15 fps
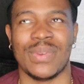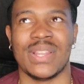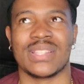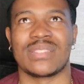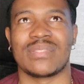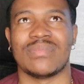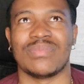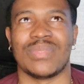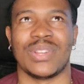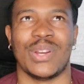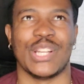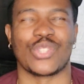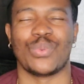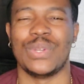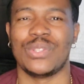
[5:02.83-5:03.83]
when it's
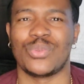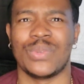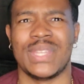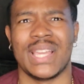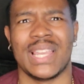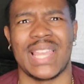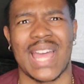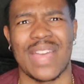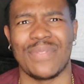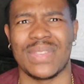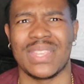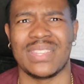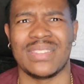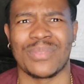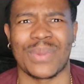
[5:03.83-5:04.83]
like 20,
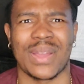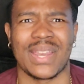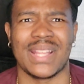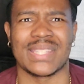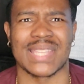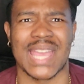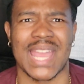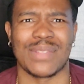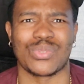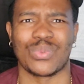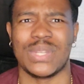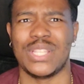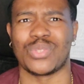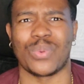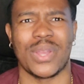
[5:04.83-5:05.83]
2011 around that time,
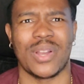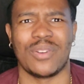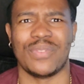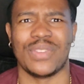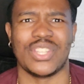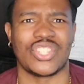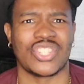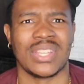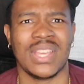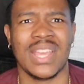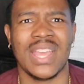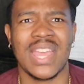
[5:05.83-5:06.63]
2012 ish